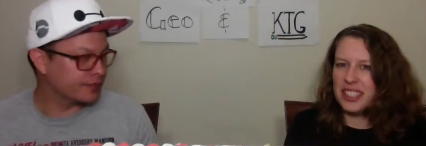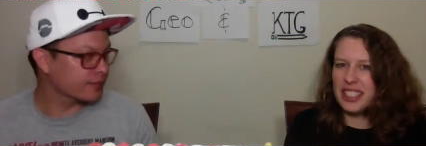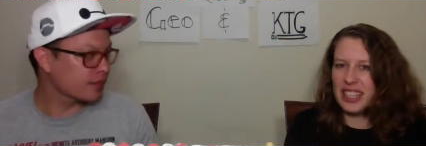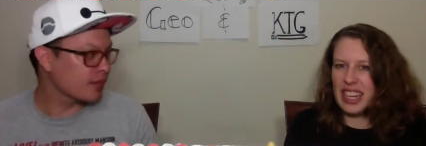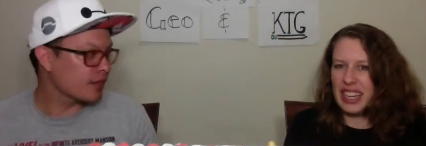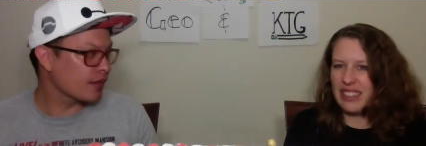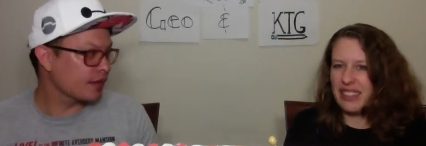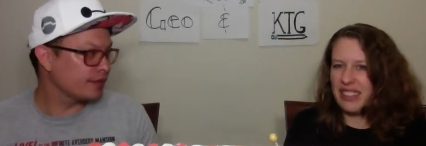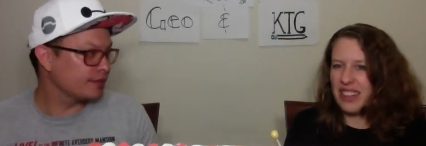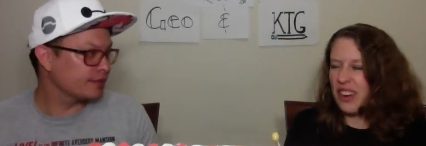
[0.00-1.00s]
Speaker 1: like
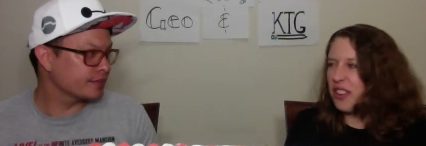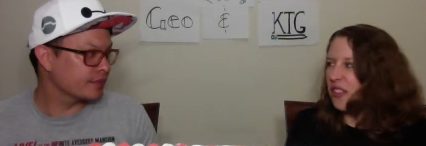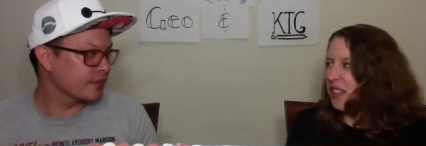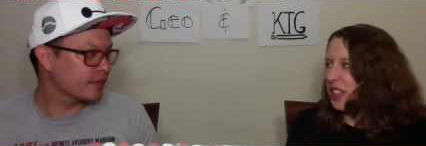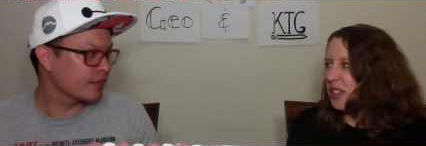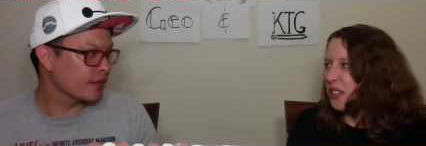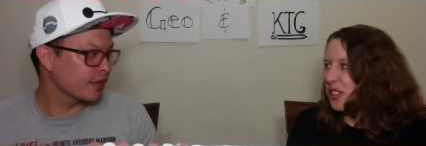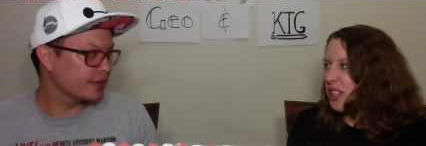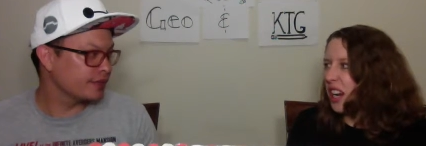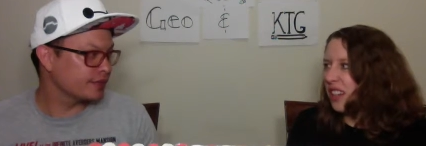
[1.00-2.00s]
artificial
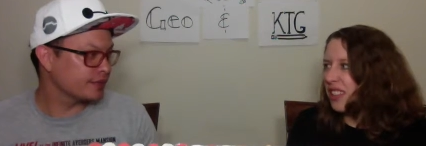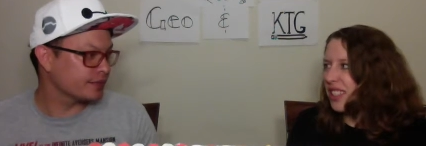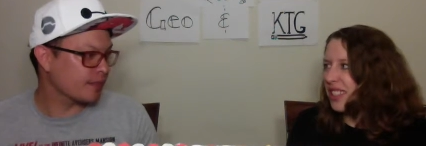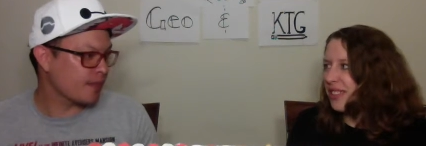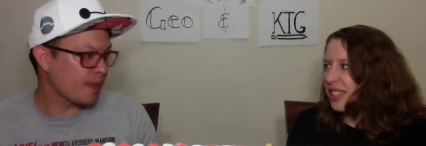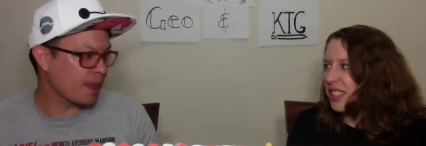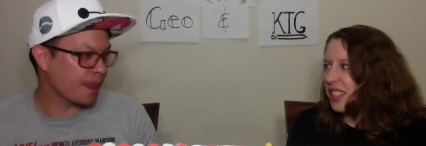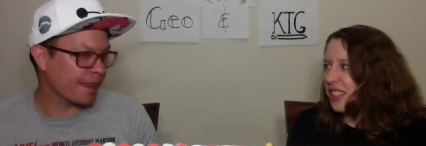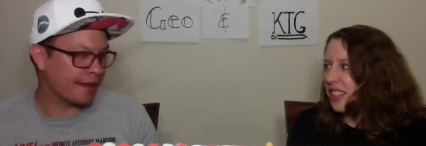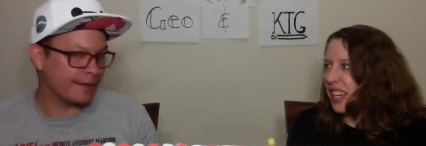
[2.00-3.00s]
chocolate, you
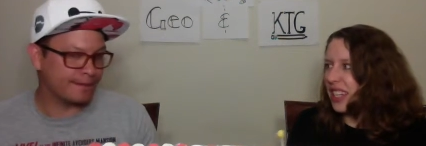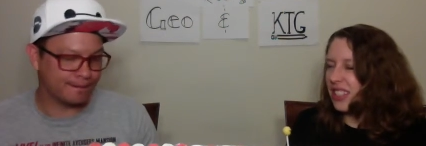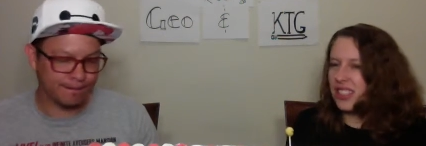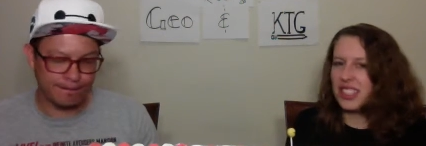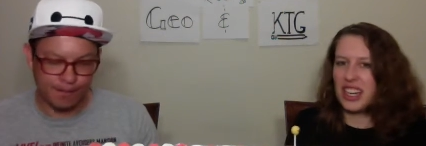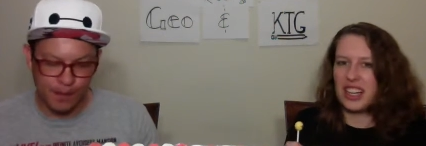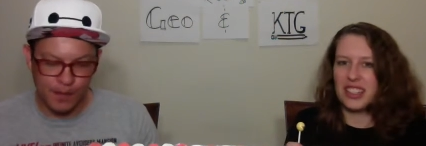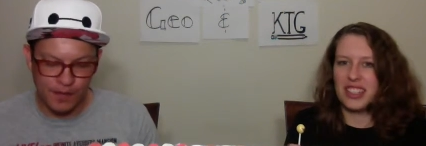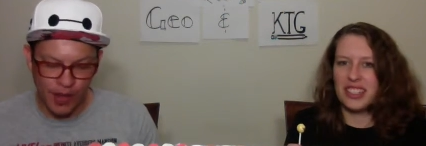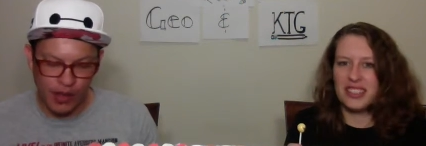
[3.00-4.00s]
know, like
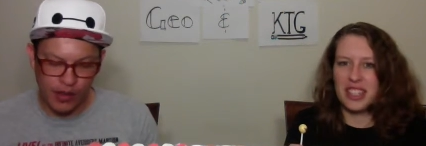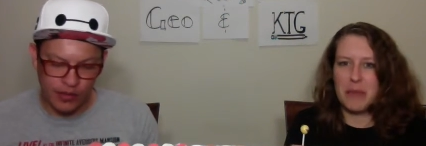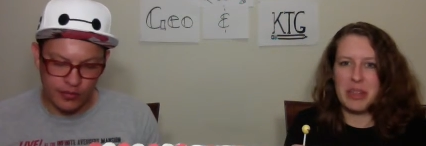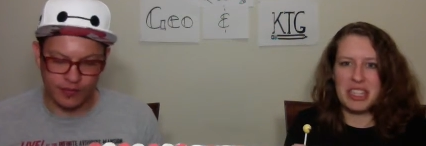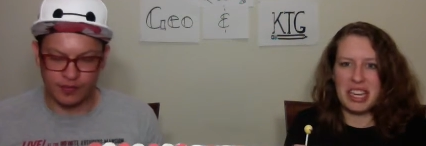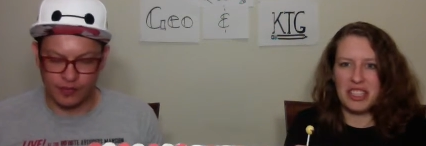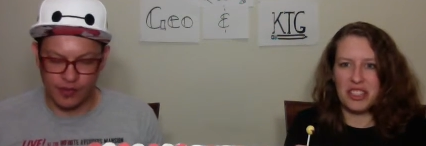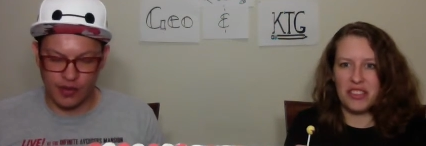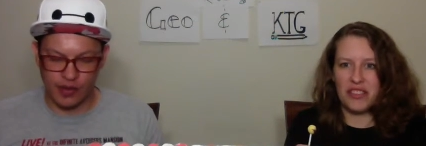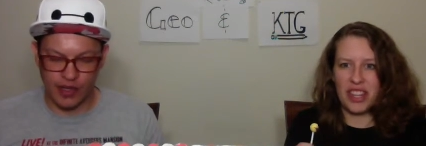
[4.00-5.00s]
chocolate
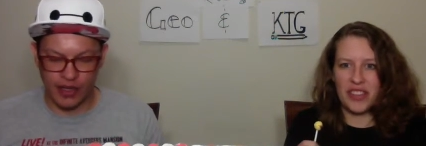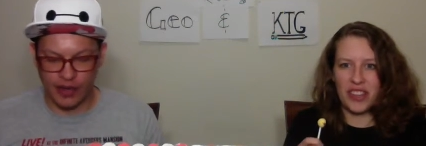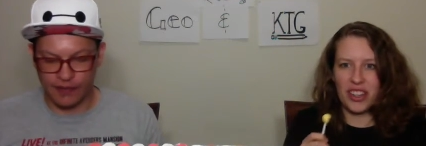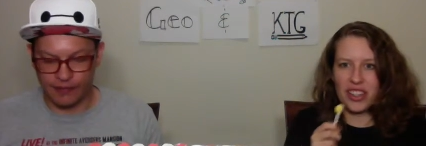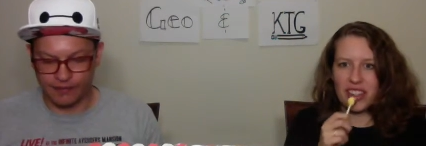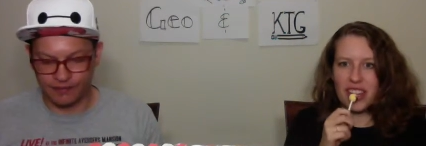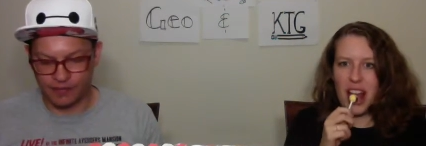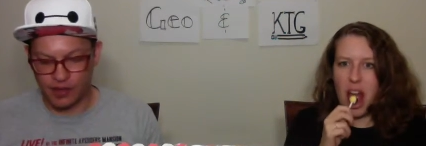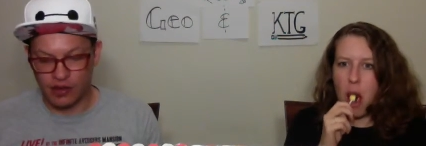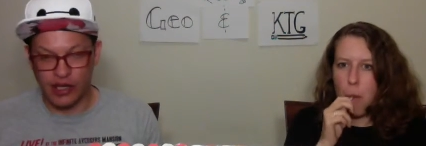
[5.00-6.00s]
imitation flavor.
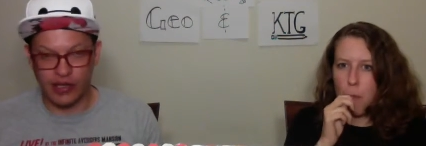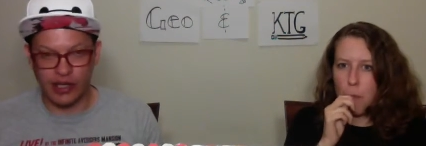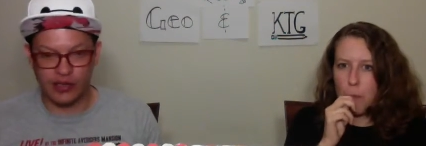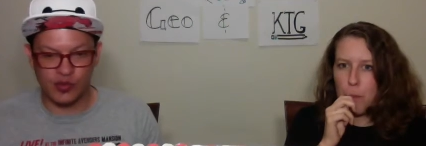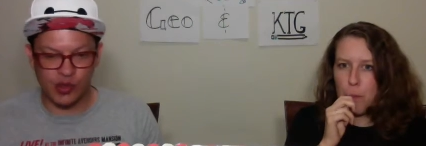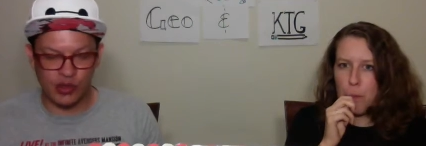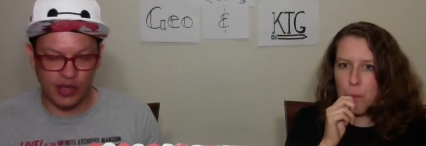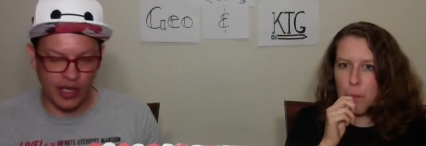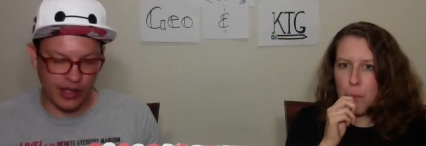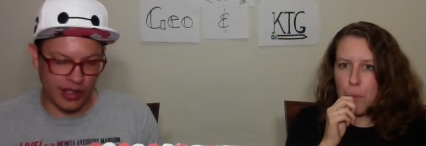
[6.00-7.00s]
Speaker 2: Yeah. And that's what
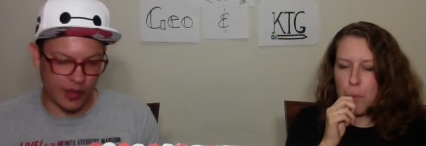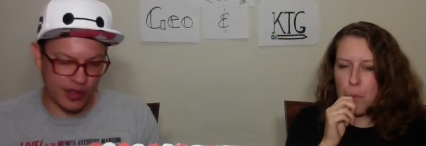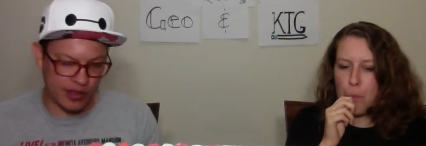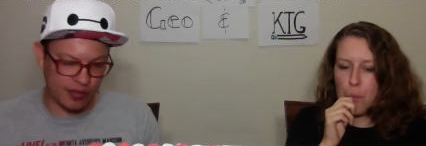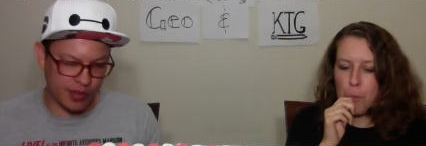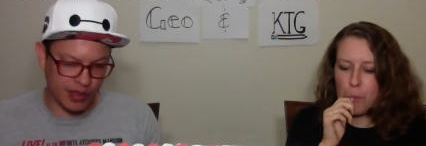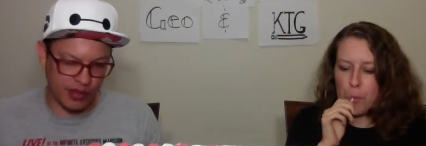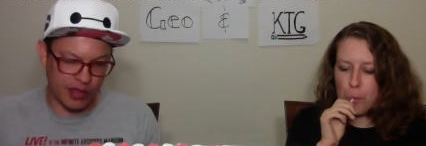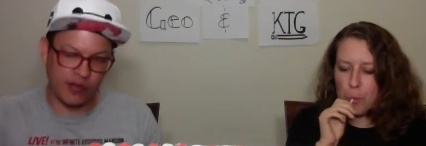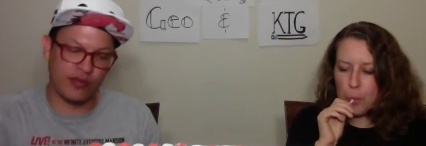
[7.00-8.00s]
that that was the big
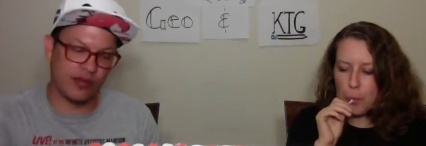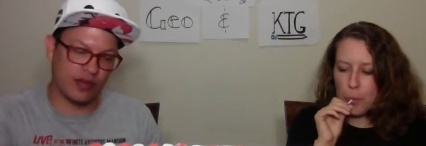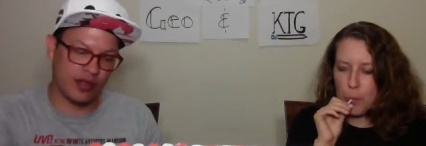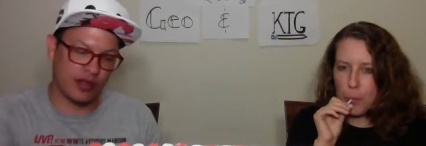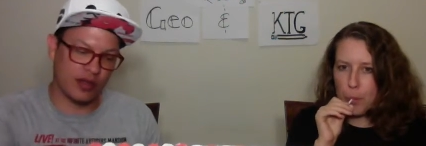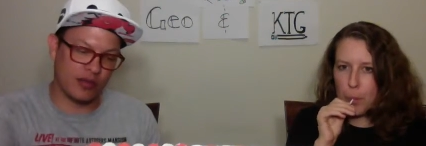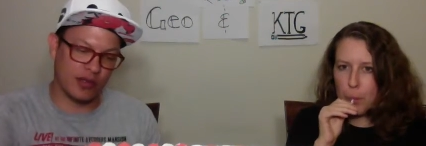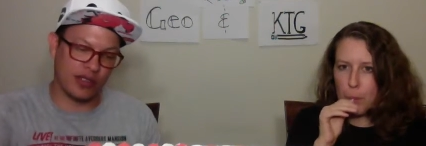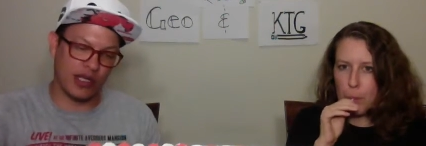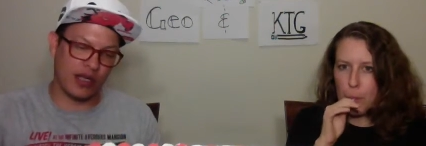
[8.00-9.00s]
thing for the
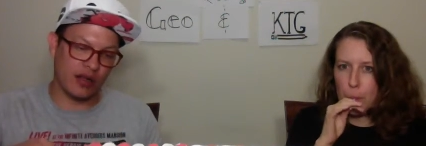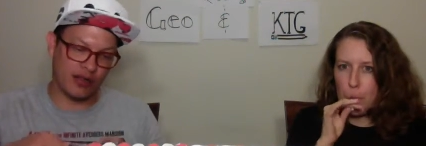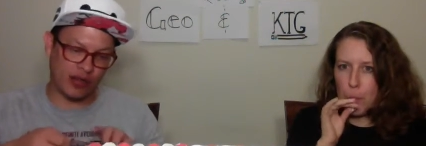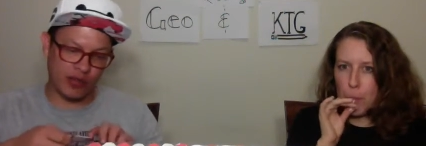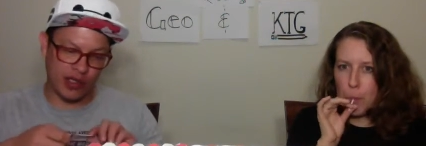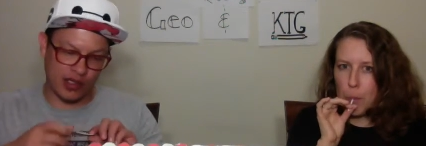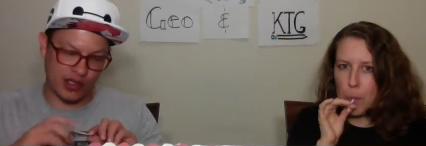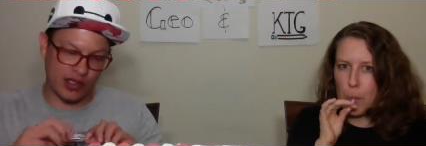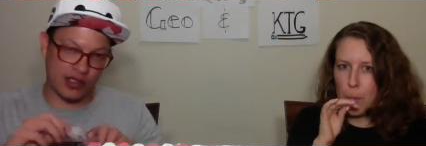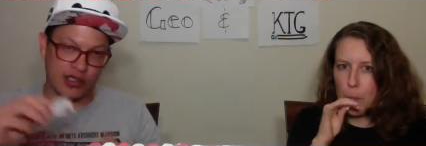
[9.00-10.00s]
Milkita for me. It
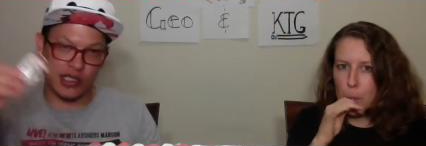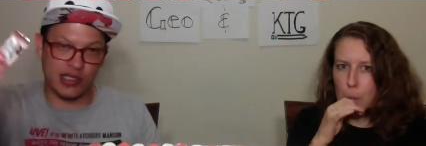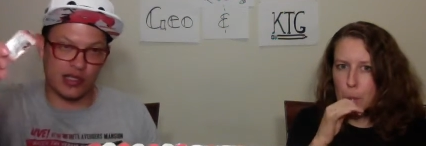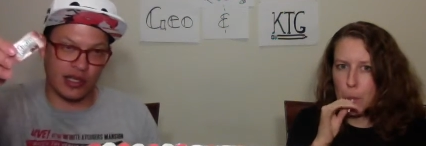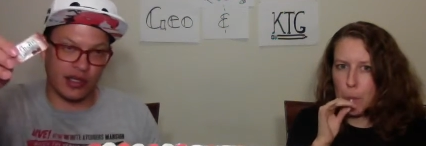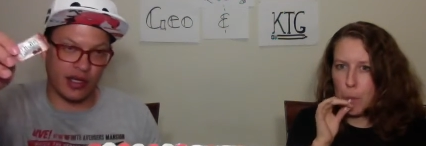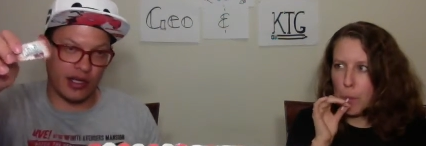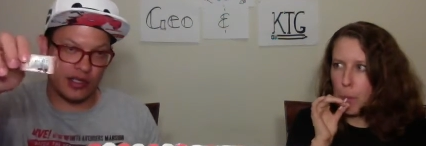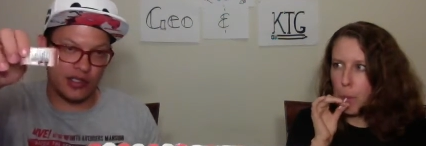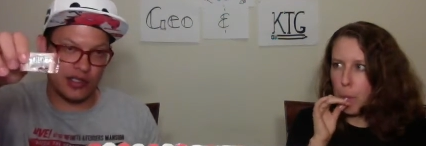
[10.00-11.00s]
didn't taste like that.
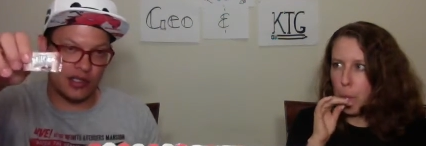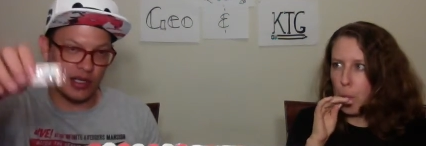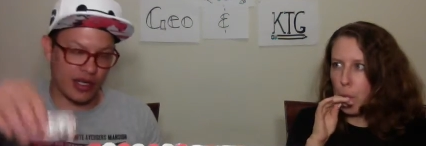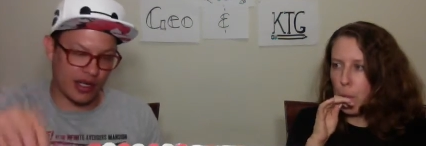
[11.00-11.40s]
It tasted like